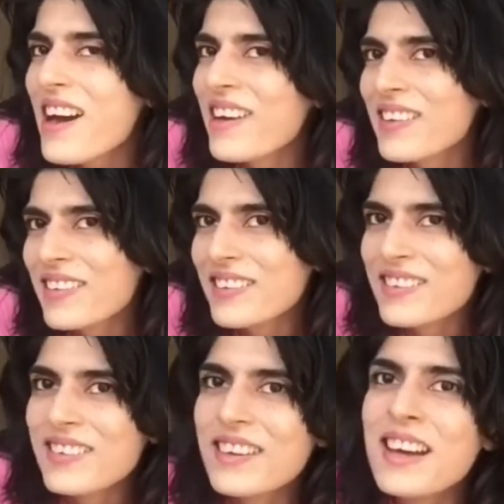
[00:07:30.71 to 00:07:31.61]
oh,
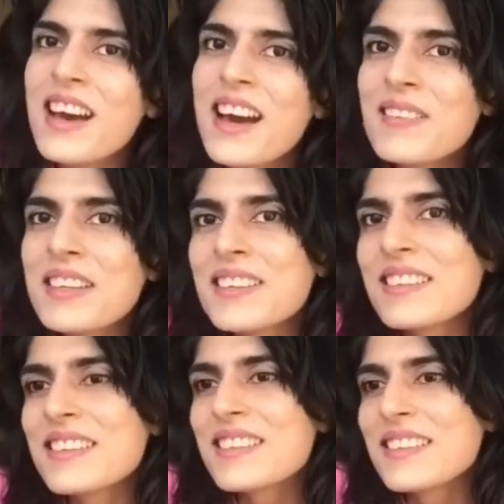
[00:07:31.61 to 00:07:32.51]
this
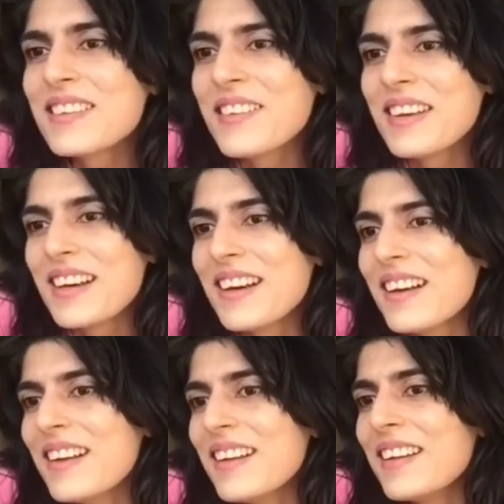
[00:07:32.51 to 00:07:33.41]
is
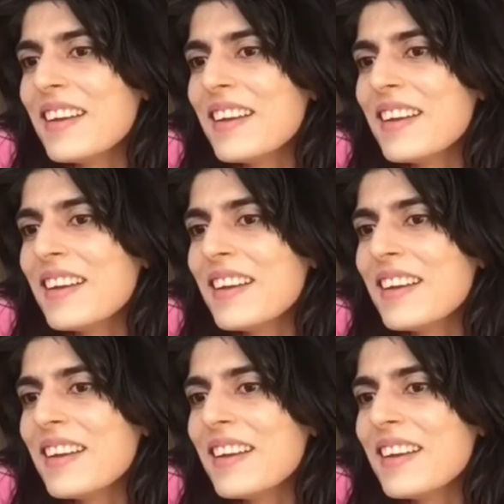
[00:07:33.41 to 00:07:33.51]
stupid.